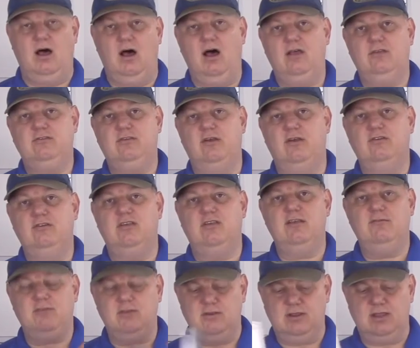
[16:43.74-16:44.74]
Also,
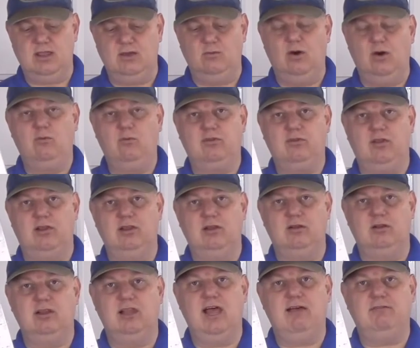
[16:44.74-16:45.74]
see if you can get one with a
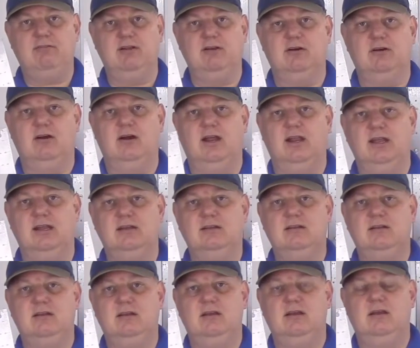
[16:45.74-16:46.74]
little leveler on
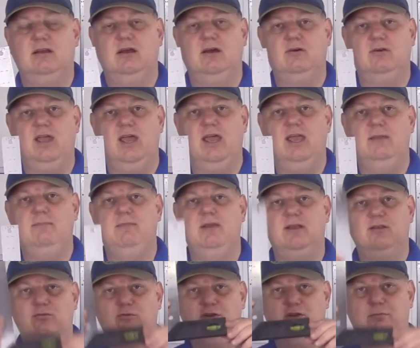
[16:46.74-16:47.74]
it, okay?
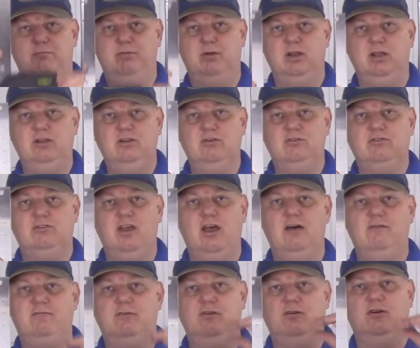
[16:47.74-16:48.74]
Because when you put in your
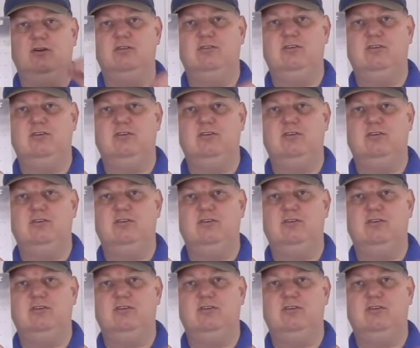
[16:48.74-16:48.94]
shelf and you're